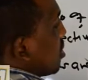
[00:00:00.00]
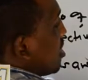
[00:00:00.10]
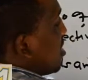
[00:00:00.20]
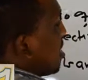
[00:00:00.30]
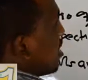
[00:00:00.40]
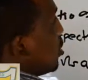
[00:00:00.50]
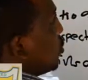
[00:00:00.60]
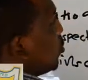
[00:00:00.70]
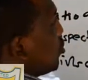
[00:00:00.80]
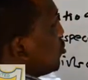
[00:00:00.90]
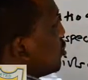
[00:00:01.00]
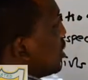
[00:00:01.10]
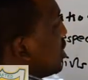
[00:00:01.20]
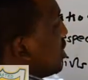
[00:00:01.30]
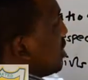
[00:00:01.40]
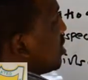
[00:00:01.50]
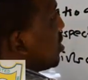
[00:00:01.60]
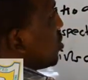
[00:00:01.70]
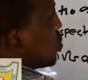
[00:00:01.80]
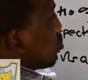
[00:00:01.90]
in the ratio of 3
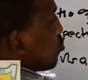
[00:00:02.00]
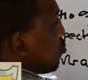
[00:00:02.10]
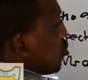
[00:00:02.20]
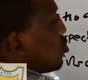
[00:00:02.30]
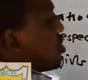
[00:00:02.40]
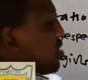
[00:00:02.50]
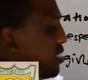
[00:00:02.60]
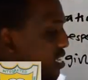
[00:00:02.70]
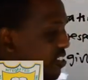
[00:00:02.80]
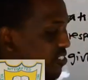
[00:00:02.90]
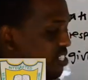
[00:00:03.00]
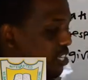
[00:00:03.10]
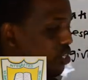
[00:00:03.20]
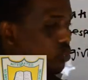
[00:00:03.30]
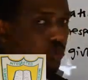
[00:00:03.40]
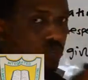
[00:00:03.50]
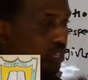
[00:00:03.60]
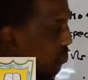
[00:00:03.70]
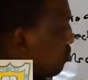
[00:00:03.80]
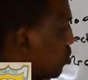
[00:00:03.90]
to 4. I say the first ratio
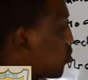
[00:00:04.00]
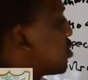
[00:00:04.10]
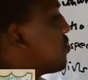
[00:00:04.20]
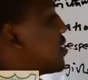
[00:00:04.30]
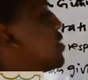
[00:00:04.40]
belongs to the first